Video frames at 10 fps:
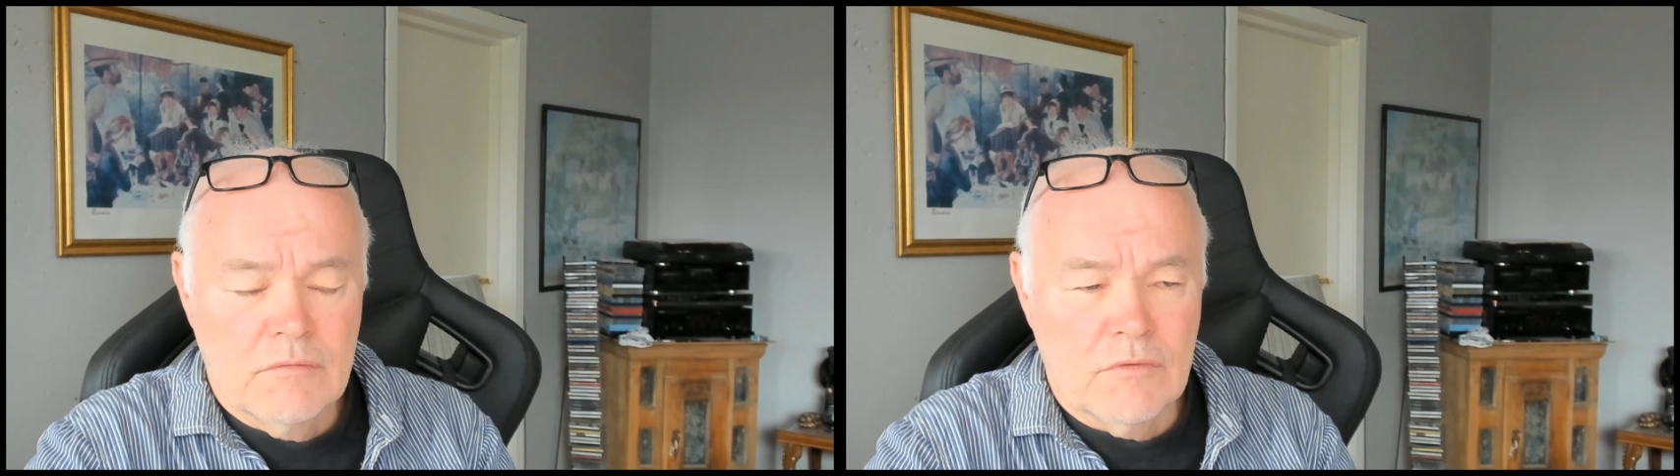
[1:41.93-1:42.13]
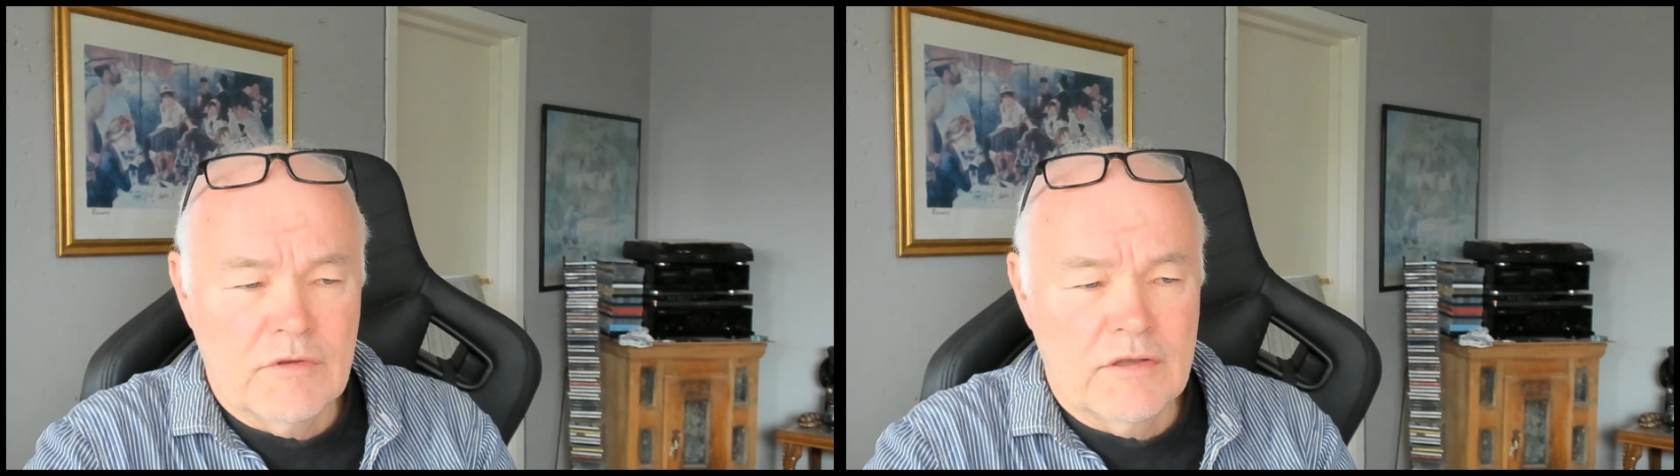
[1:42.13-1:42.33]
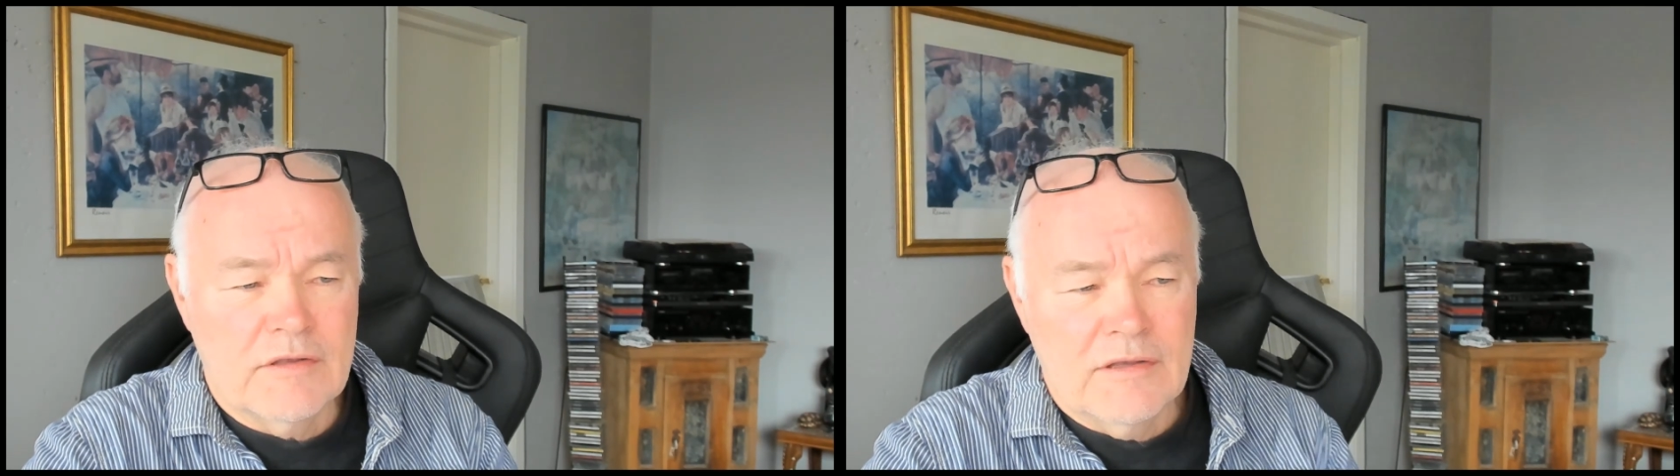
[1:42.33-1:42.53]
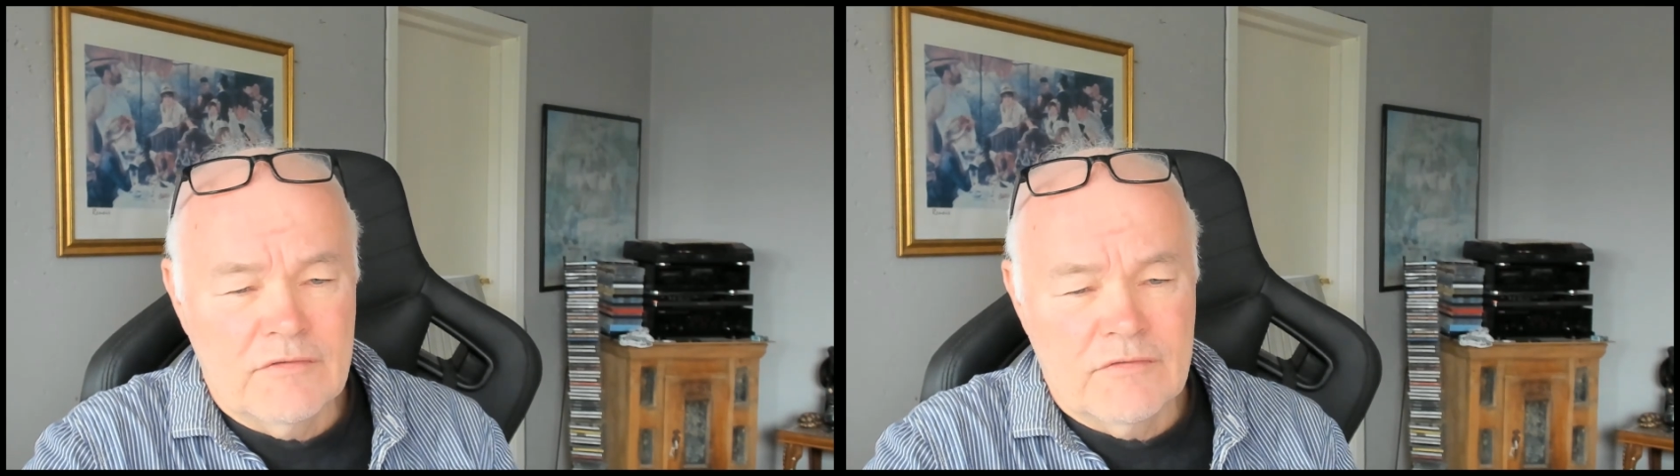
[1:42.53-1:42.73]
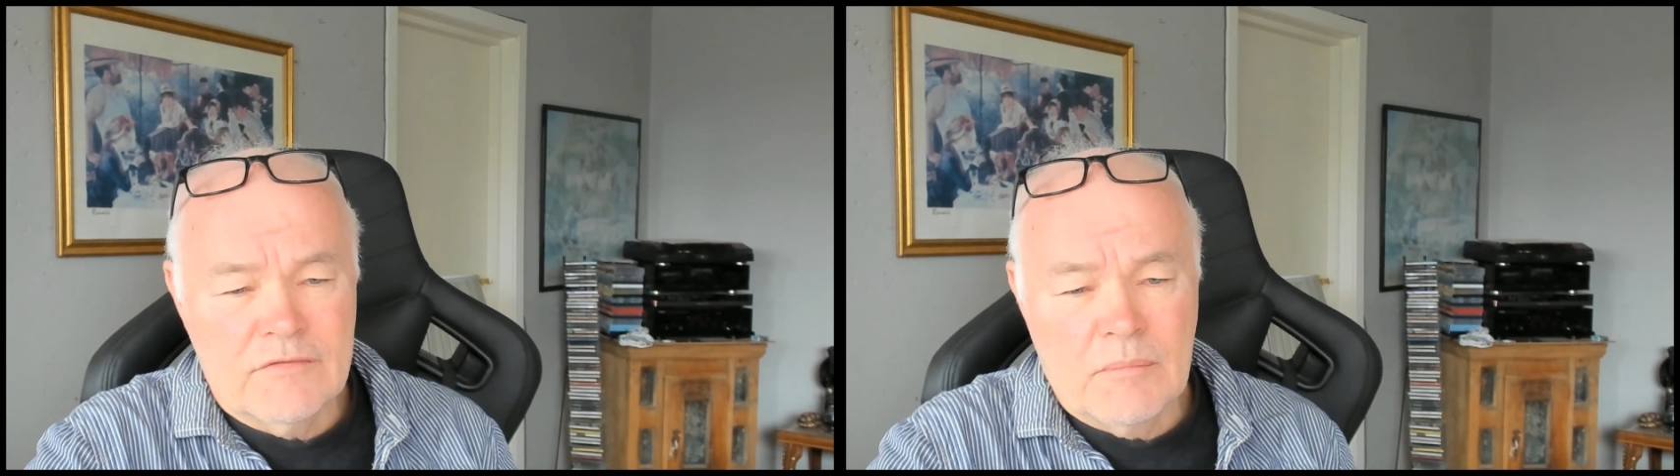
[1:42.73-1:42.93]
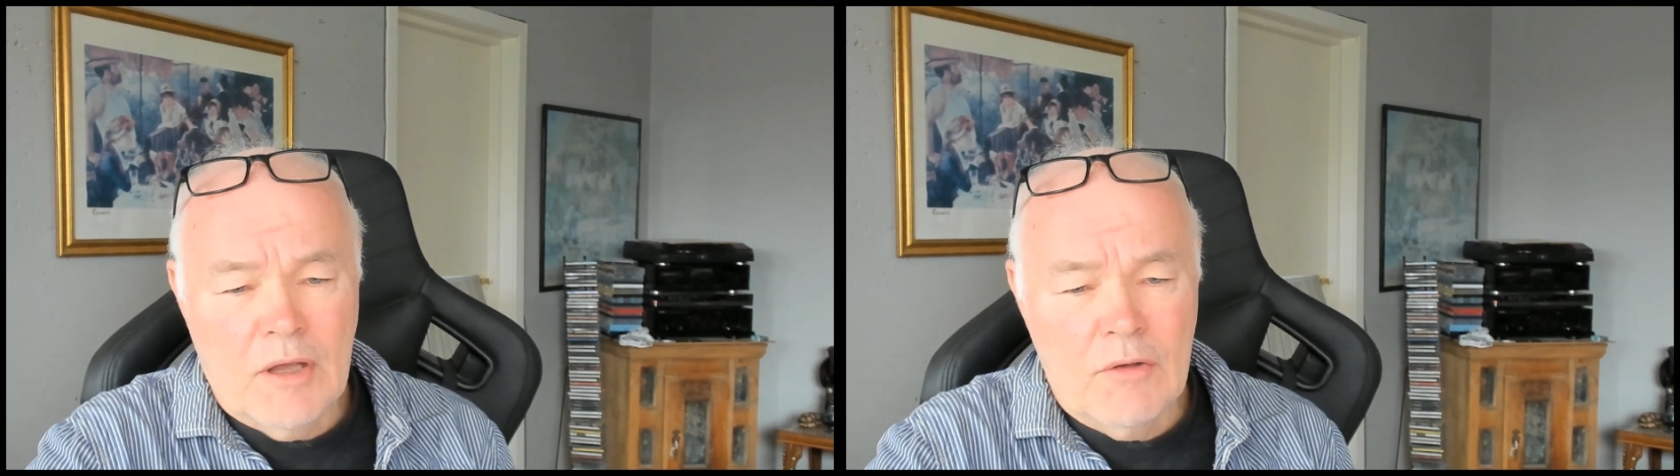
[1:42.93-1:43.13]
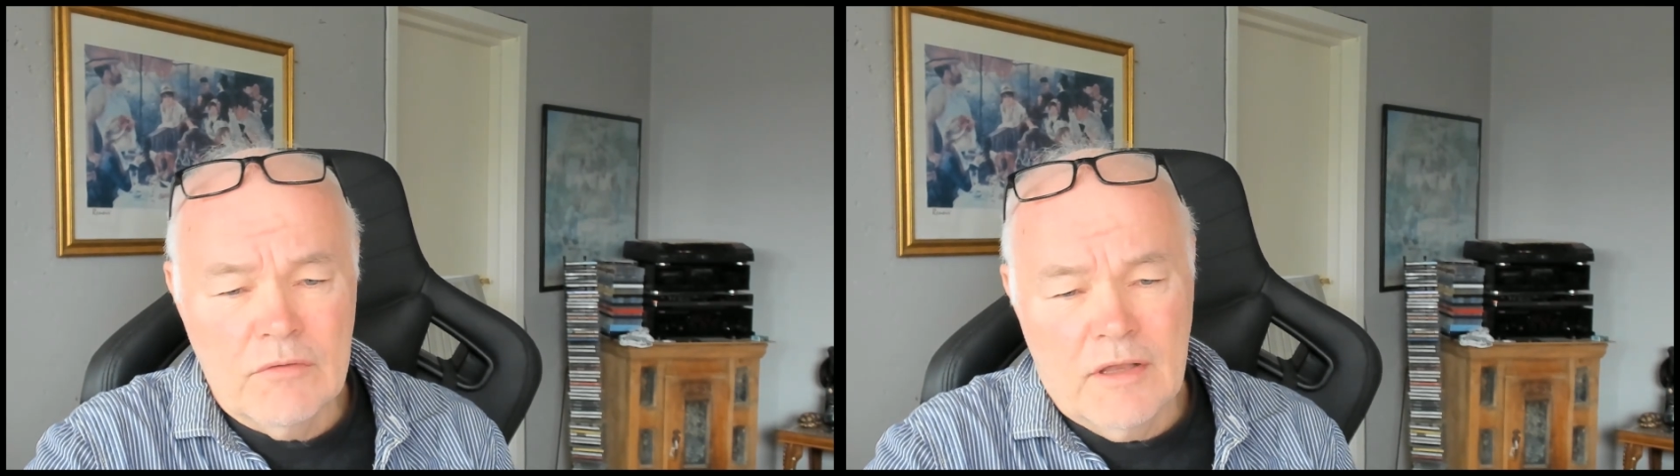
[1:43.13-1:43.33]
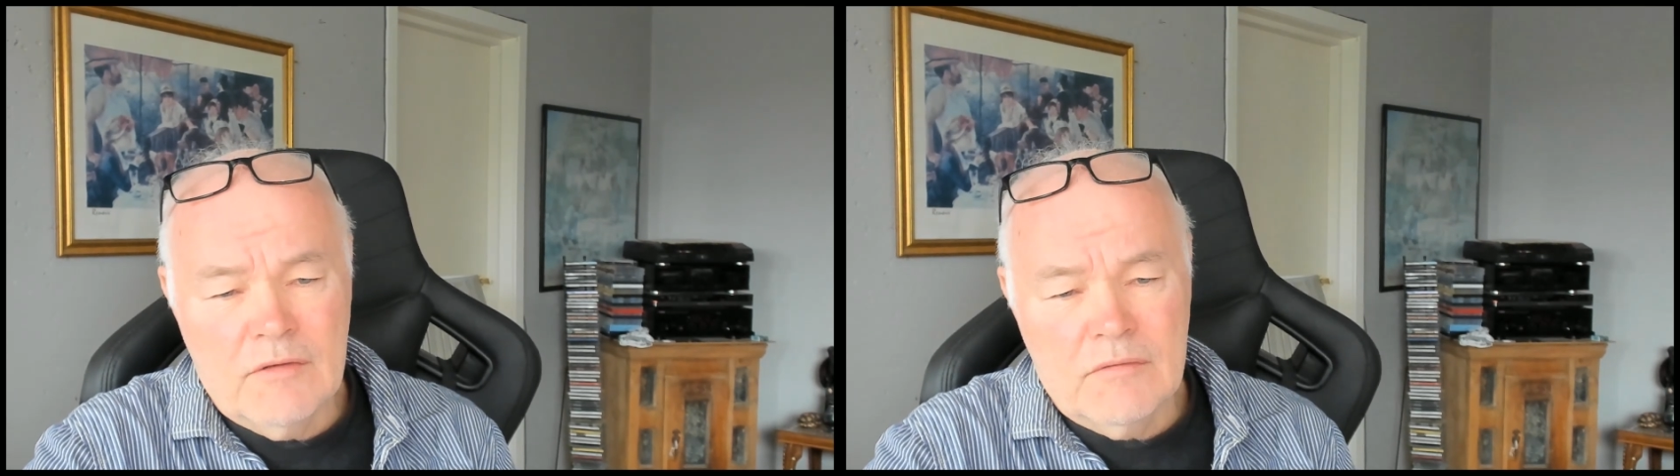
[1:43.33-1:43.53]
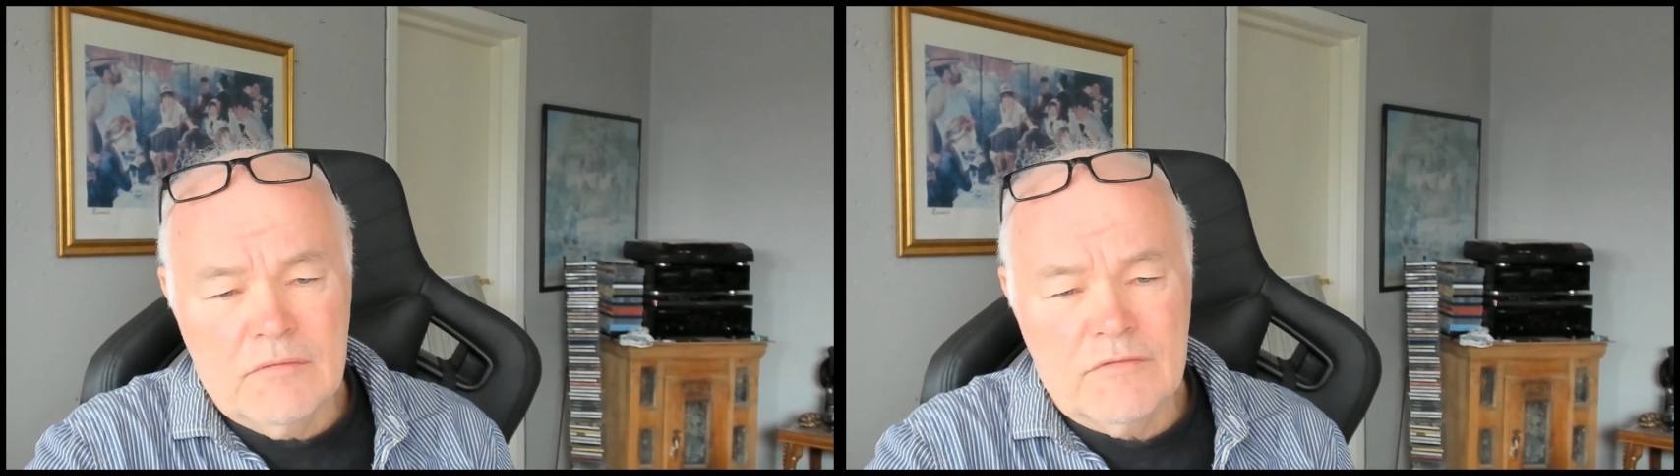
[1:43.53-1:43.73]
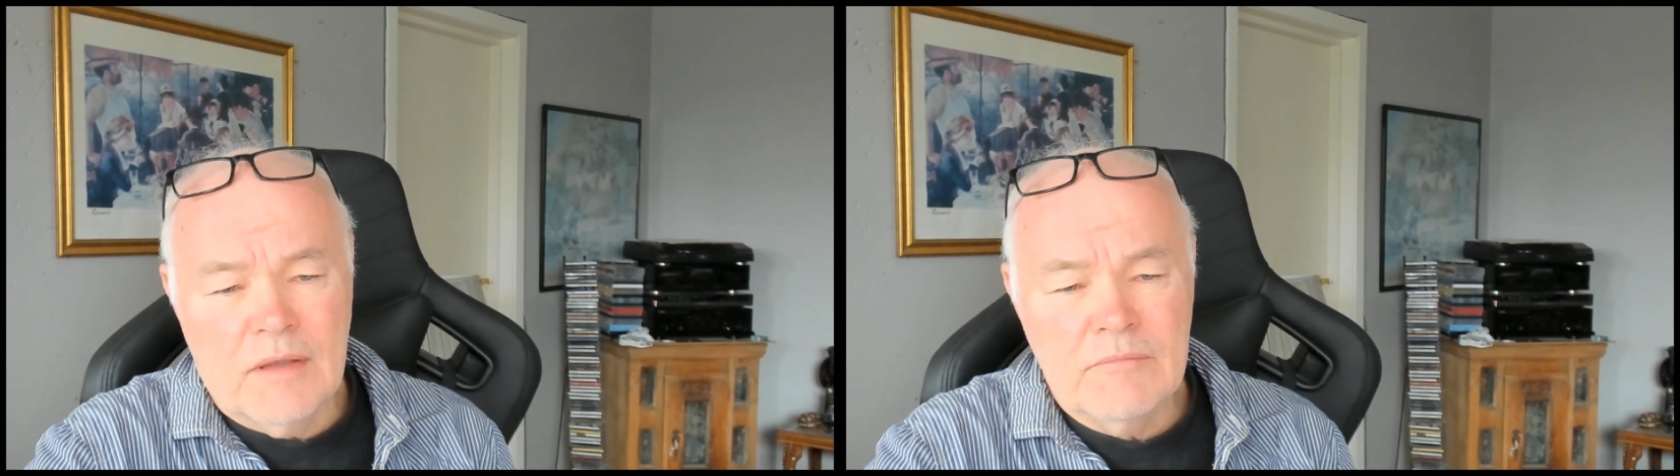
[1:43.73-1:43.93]
what it is about
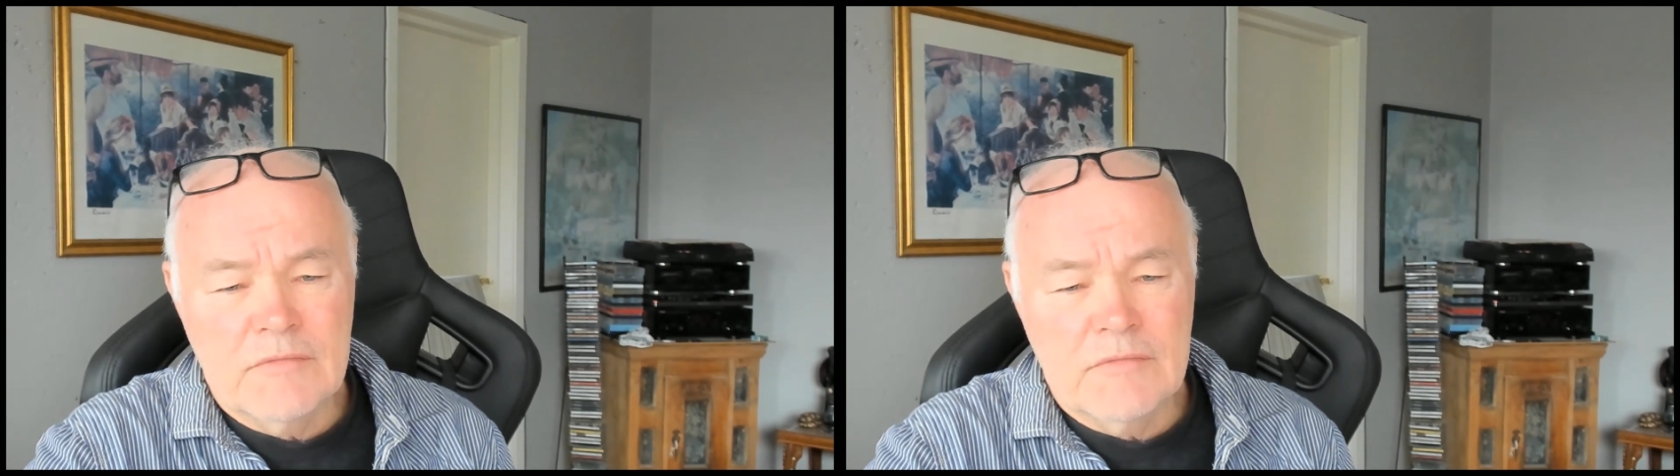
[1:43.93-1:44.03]
and some